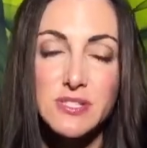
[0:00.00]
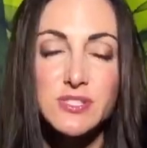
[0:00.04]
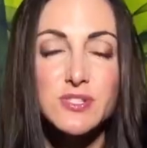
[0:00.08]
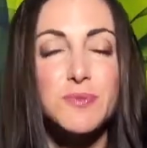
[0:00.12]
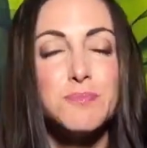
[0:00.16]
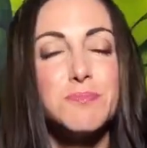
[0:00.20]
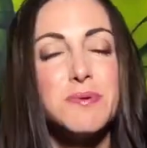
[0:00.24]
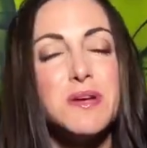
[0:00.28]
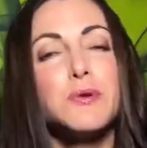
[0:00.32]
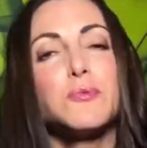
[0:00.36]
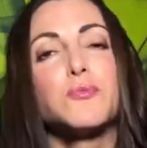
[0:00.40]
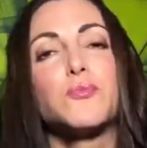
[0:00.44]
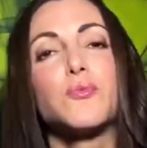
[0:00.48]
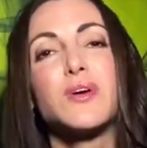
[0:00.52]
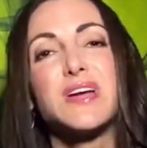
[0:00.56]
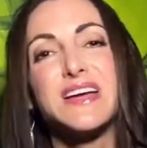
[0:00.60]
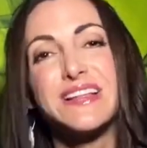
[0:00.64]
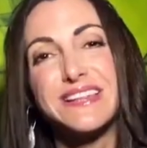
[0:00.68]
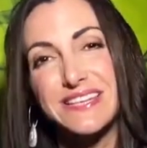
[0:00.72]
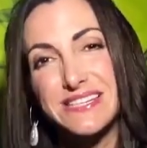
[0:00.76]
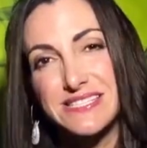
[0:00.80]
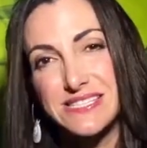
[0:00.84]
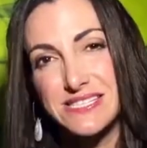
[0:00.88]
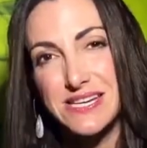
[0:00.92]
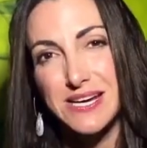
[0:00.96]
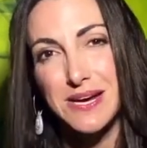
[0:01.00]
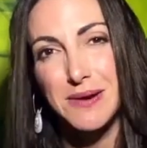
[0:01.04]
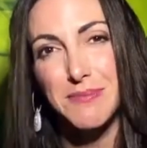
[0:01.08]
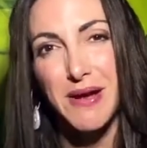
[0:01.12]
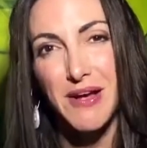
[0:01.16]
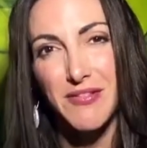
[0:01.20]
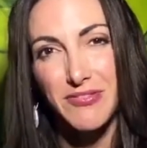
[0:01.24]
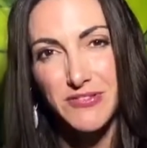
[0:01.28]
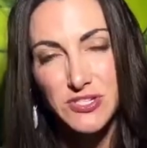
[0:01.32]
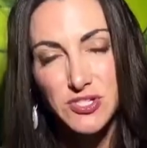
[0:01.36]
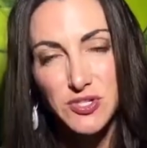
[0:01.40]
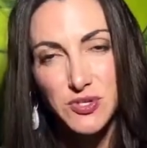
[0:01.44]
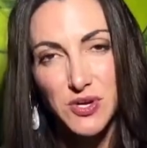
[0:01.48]
So be realistic
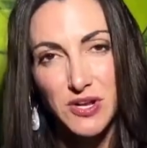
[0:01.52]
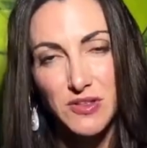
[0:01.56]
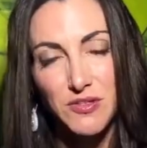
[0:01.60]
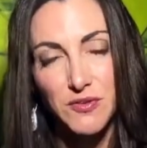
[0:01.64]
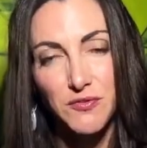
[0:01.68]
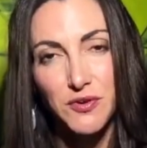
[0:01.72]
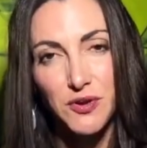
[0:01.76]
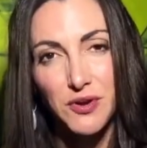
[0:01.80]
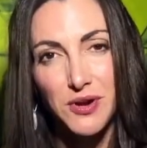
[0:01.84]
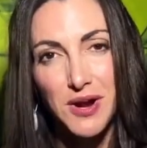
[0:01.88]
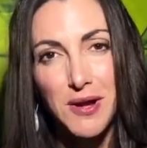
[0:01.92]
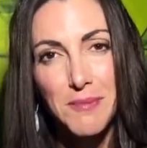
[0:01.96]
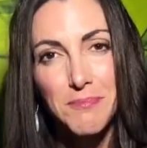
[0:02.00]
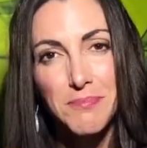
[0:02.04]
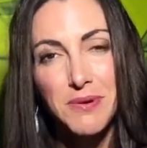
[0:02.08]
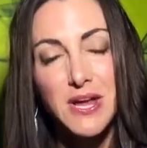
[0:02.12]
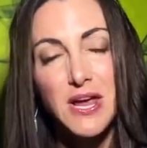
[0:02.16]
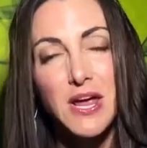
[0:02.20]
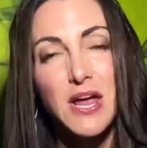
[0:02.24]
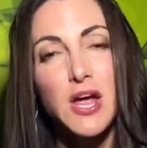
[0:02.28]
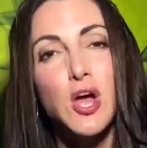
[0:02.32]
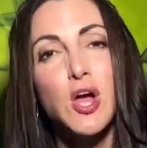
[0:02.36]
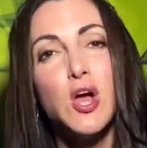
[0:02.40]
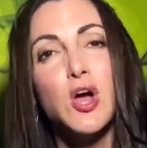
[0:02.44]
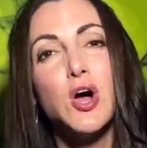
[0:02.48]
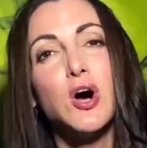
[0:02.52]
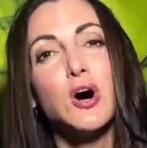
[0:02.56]
about the strength of your company.